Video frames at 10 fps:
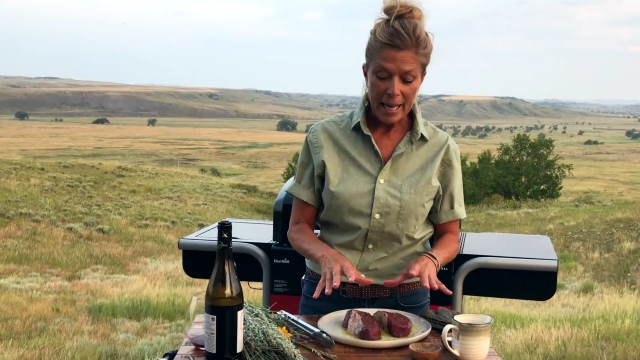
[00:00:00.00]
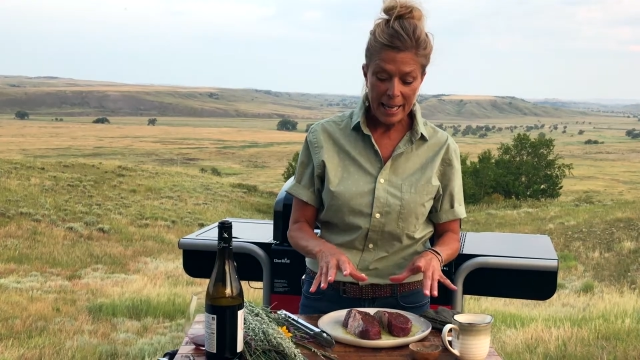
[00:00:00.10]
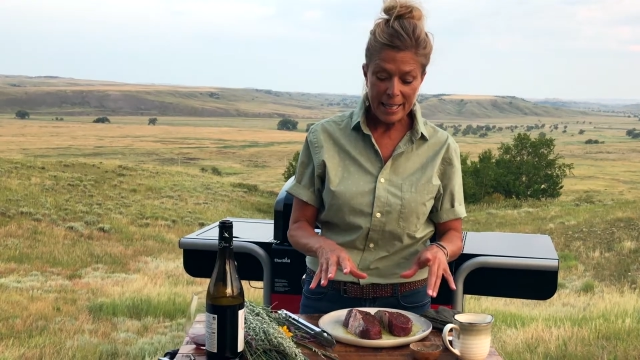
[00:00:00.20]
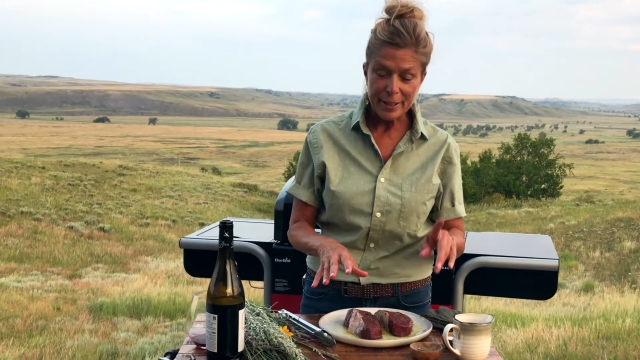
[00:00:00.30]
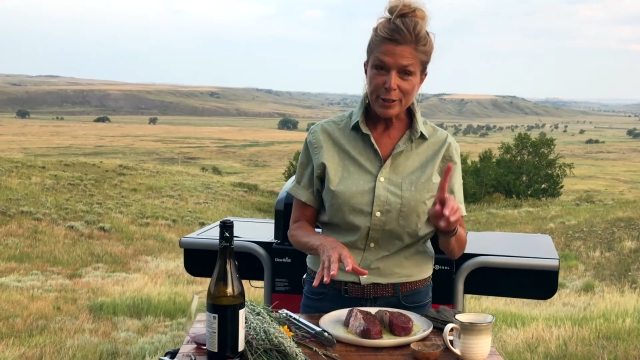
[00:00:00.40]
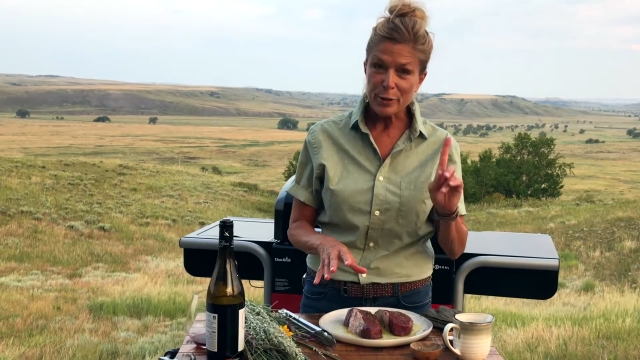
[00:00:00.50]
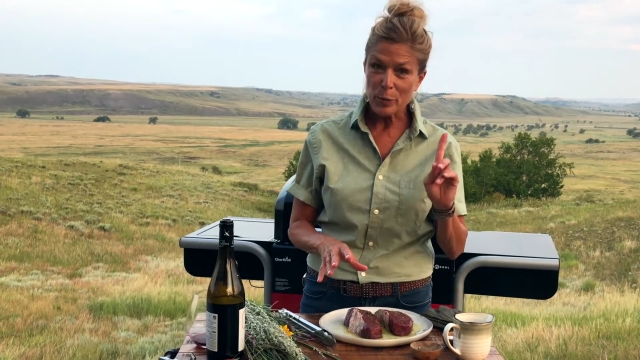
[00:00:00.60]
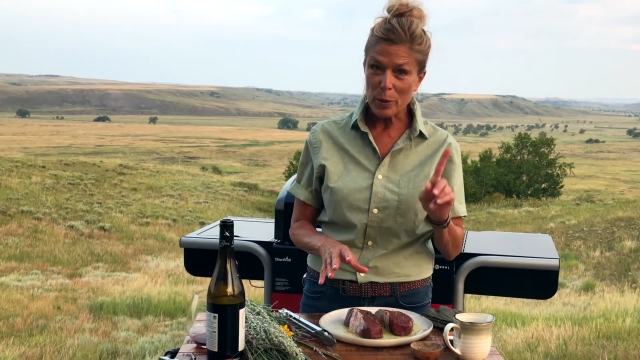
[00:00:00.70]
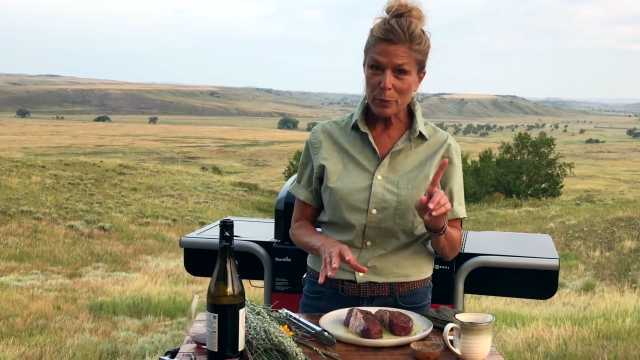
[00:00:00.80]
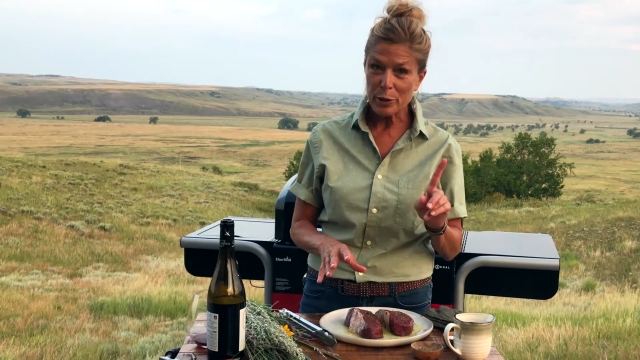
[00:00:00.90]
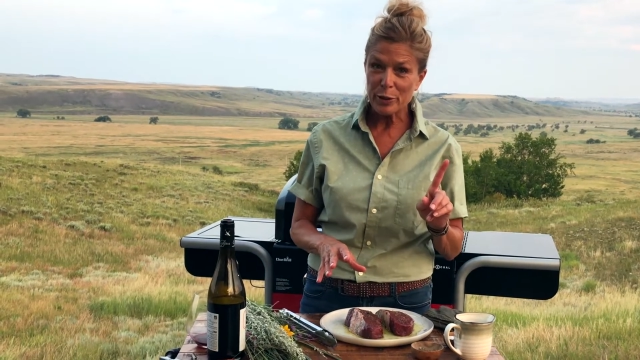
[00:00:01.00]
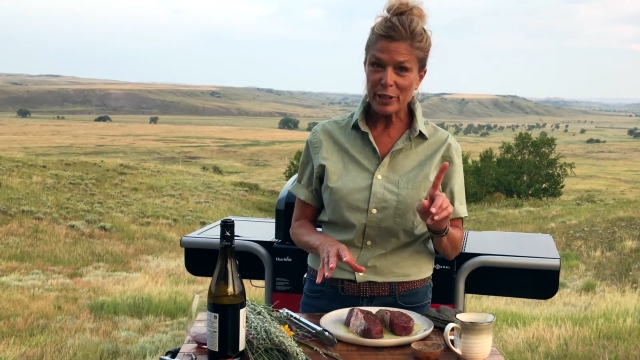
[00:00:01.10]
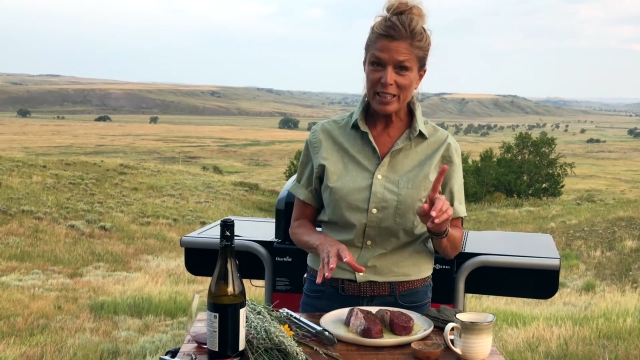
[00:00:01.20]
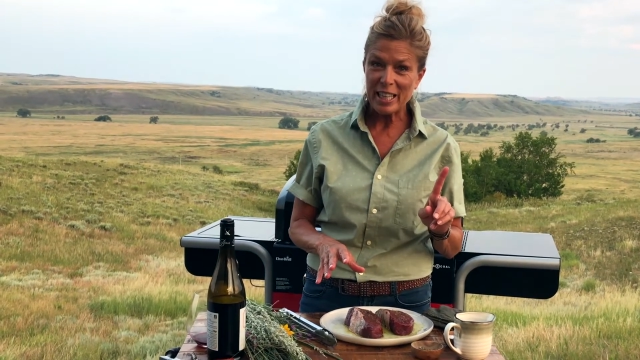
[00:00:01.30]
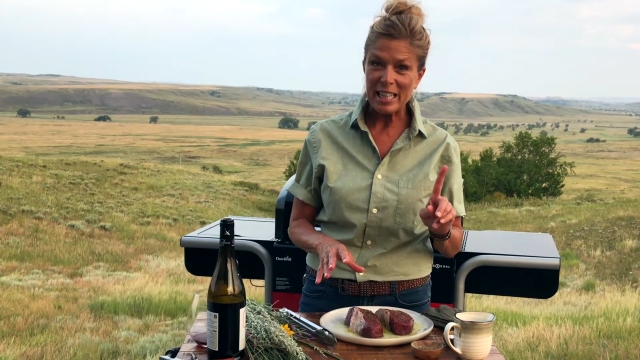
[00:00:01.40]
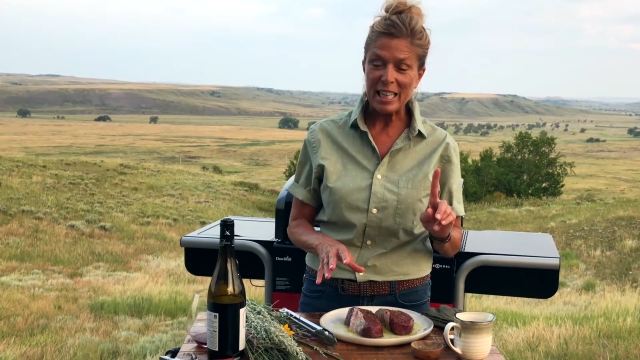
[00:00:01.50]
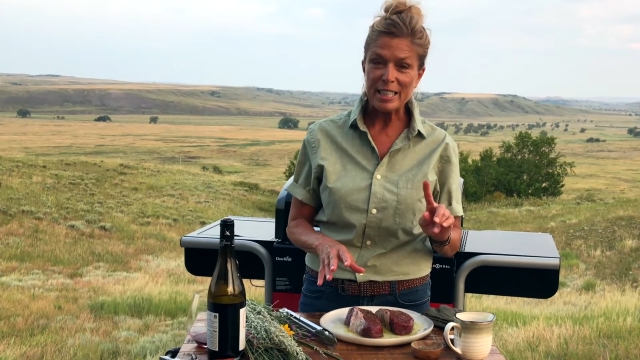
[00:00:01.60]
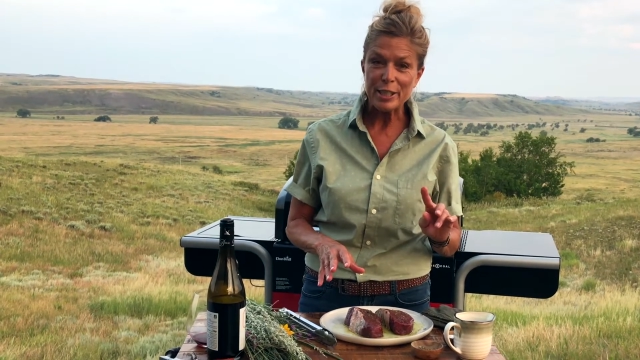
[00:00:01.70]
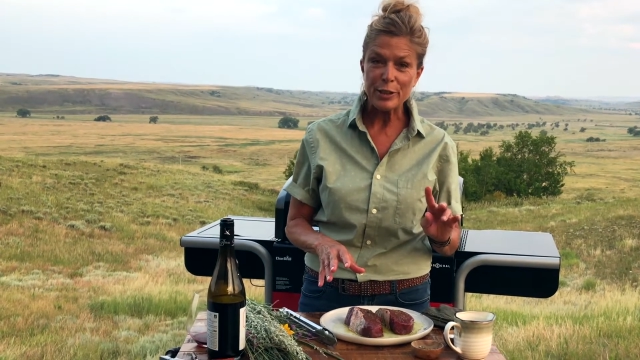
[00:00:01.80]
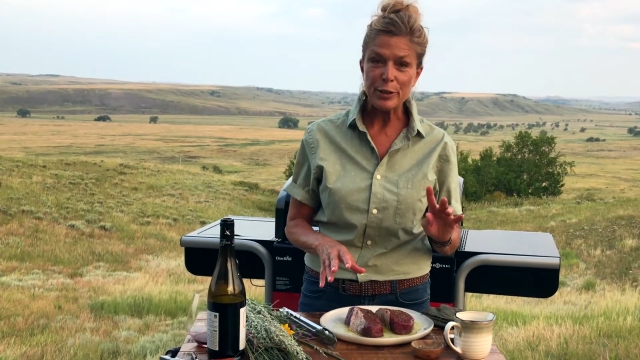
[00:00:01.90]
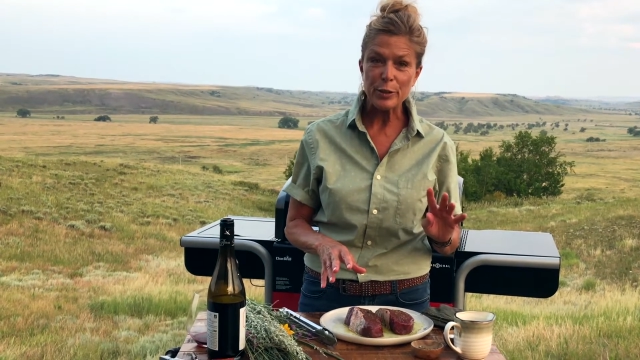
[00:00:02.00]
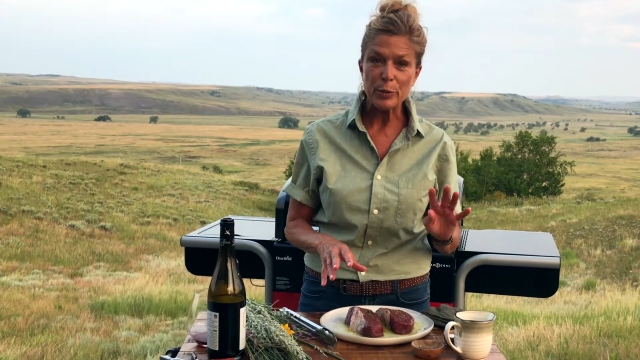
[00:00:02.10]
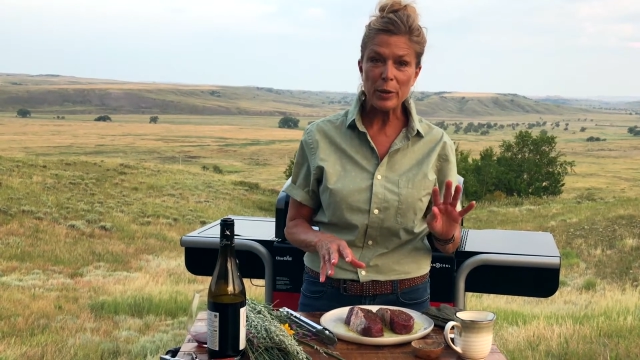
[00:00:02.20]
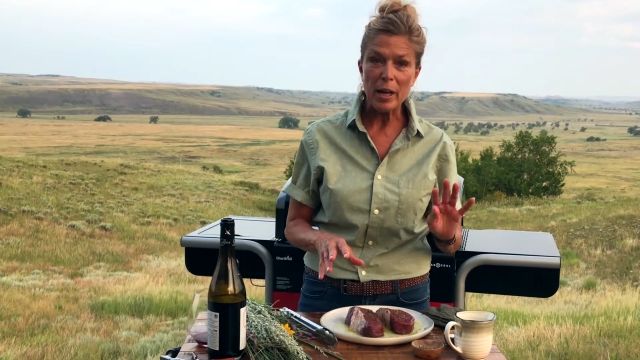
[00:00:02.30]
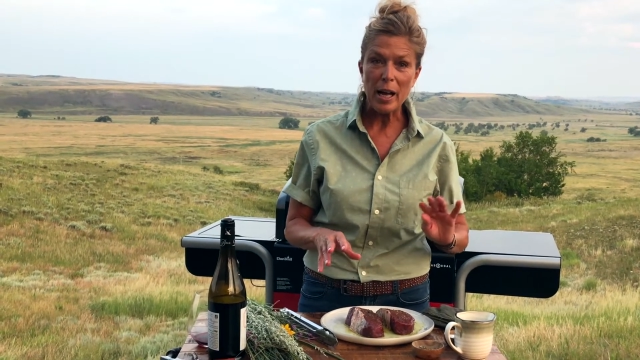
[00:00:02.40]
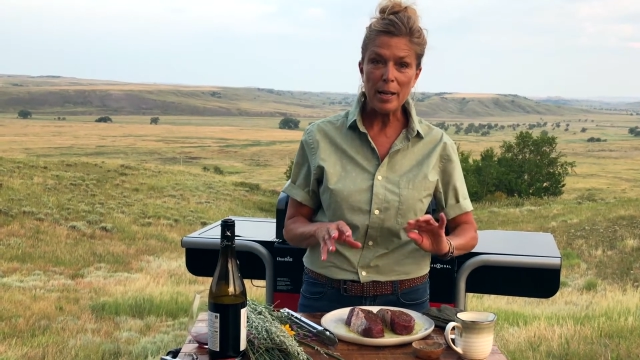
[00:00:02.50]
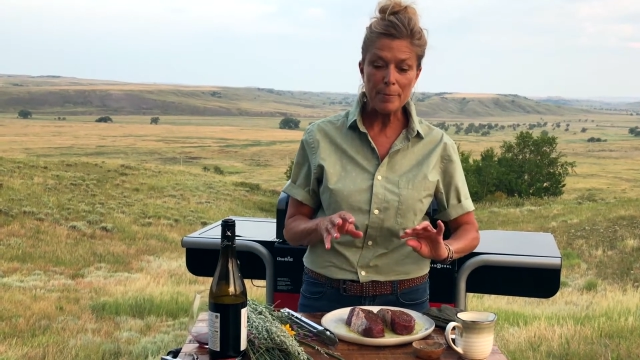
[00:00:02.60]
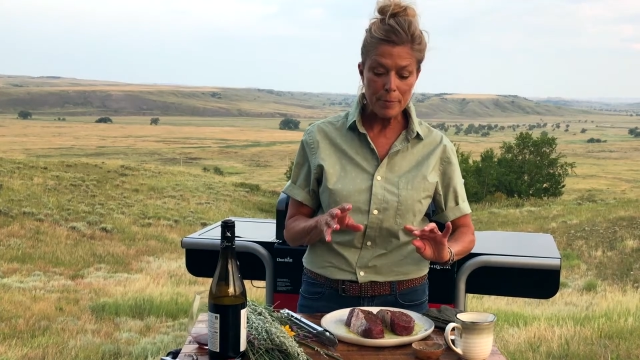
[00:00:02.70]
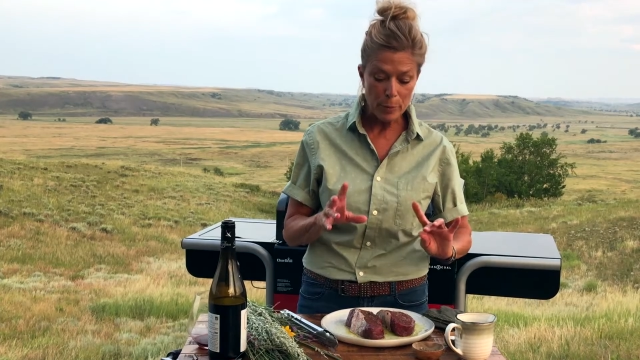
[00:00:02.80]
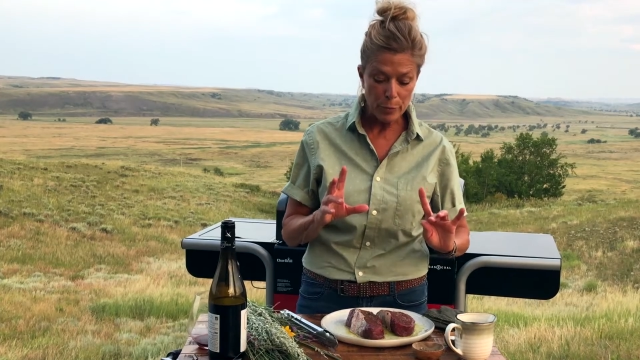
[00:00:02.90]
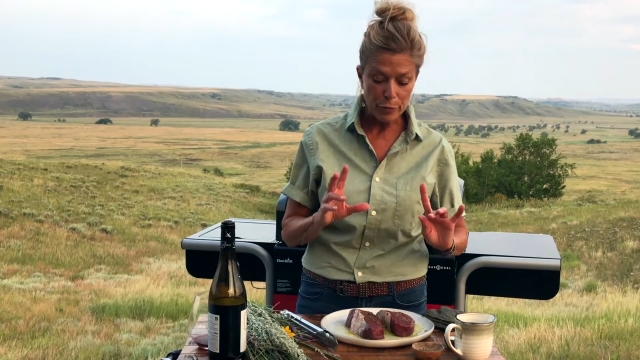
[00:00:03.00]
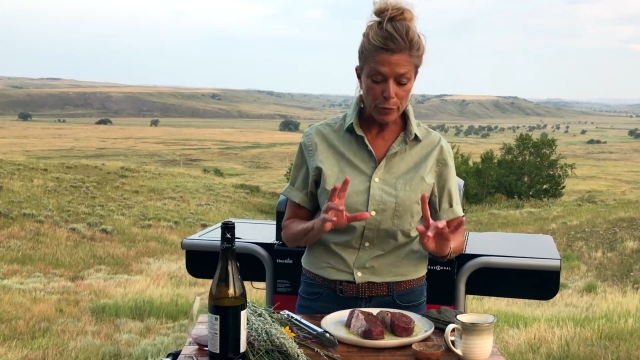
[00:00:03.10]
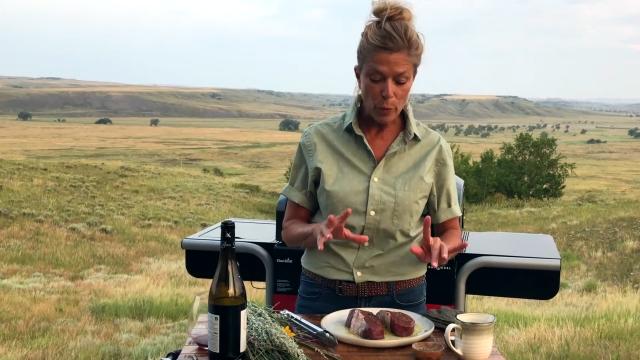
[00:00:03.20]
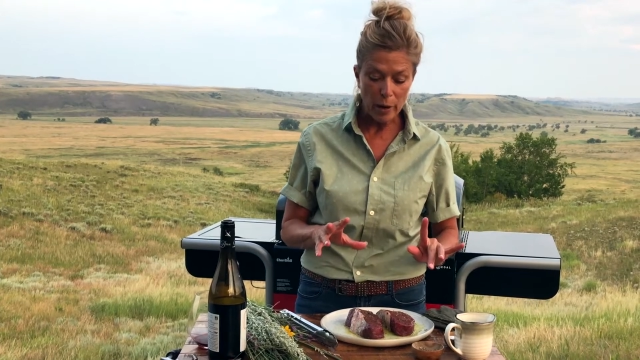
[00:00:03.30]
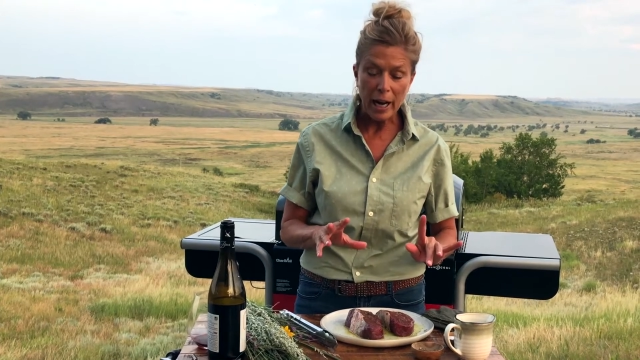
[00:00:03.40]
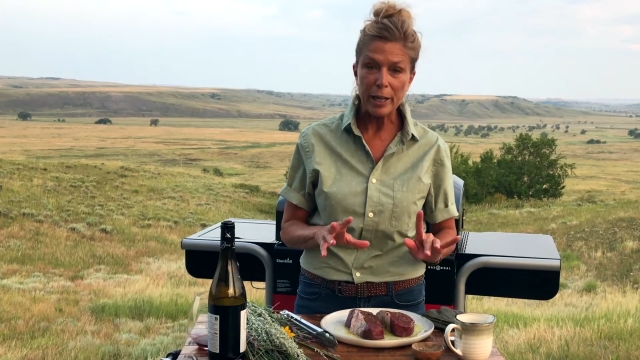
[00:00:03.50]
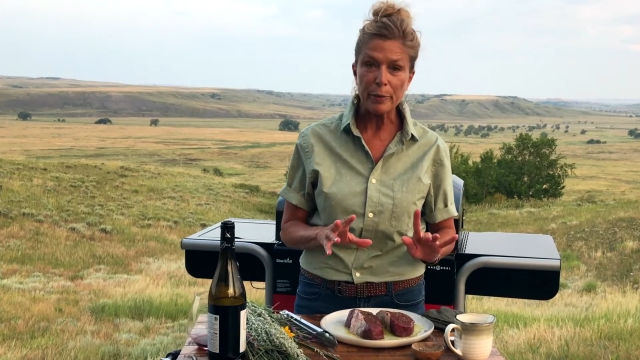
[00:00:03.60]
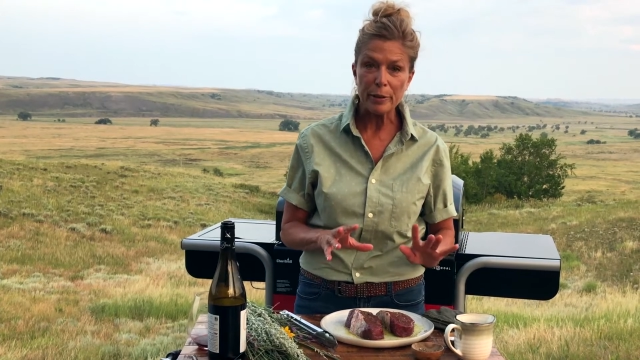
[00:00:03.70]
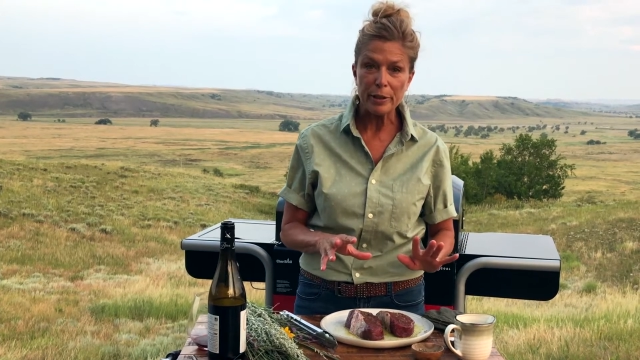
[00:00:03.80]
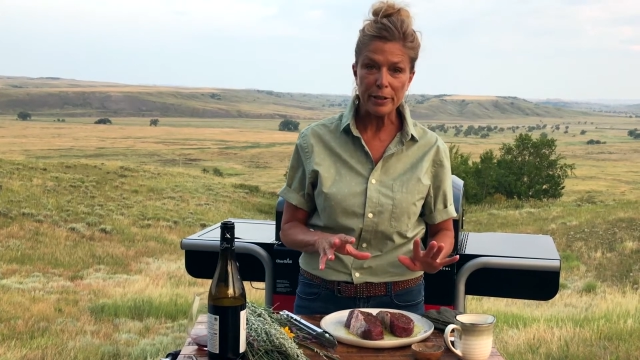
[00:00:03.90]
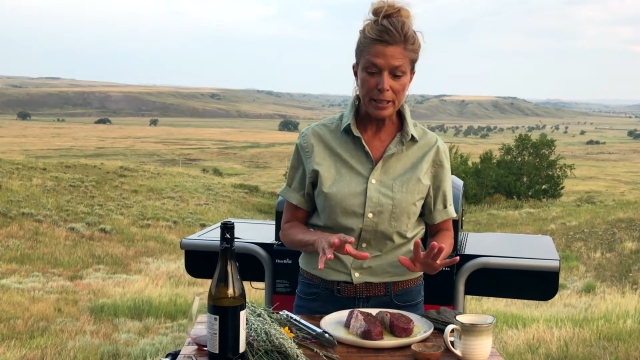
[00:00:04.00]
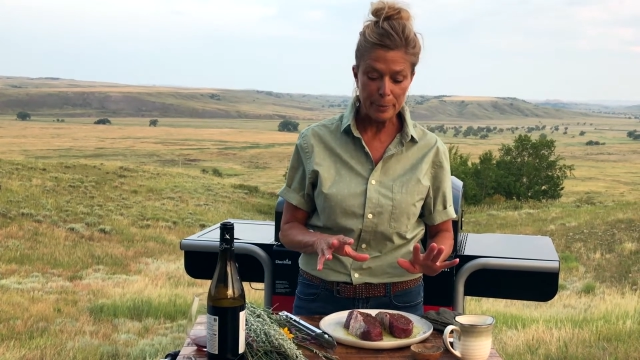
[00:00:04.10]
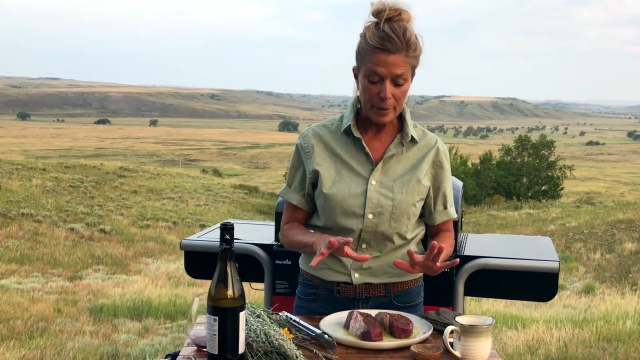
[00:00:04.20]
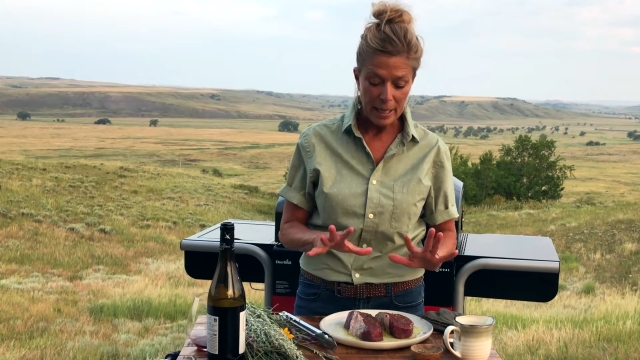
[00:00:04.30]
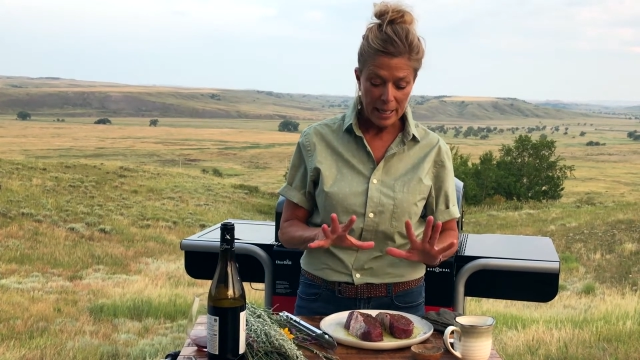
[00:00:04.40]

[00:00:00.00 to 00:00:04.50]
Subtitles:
and there's one more trick that I like to do before I grill them,